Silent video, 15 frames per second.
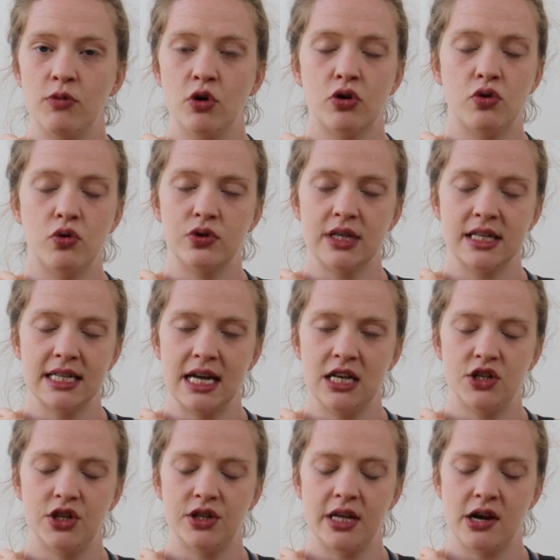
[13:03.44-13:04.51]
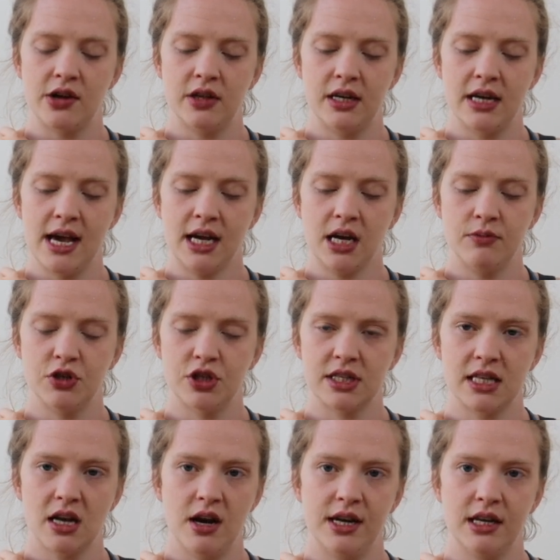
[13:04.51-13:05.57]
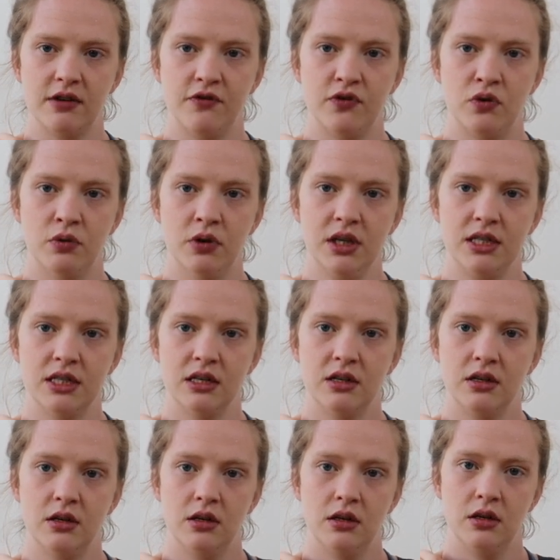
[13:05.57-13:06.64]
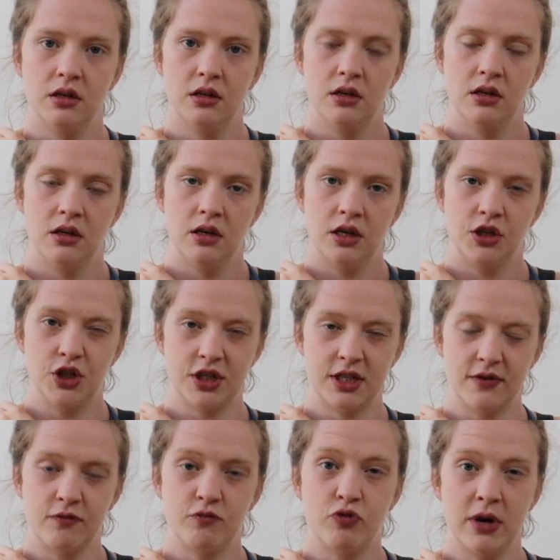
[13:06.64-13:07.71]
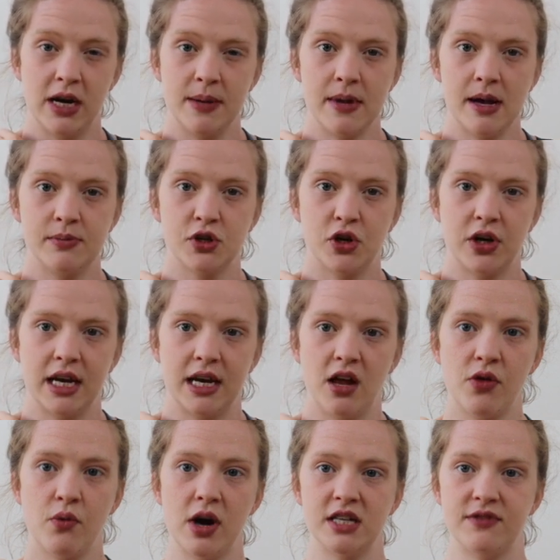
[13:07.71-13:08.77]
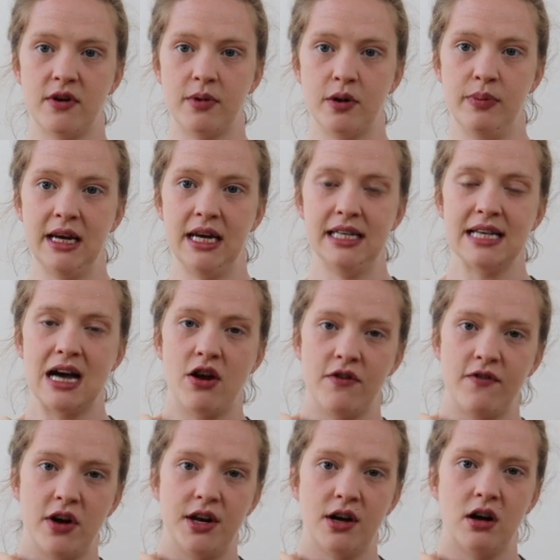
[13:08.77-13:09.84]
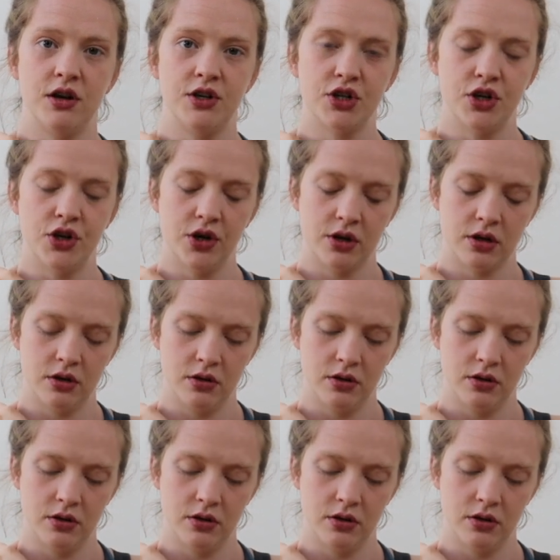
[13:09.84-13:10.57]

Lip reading: not causing tension there in the neck, I'm just sliding it forward, just to really be able to hook in. Otherwise, if I'm completely down, I find it hard to hook.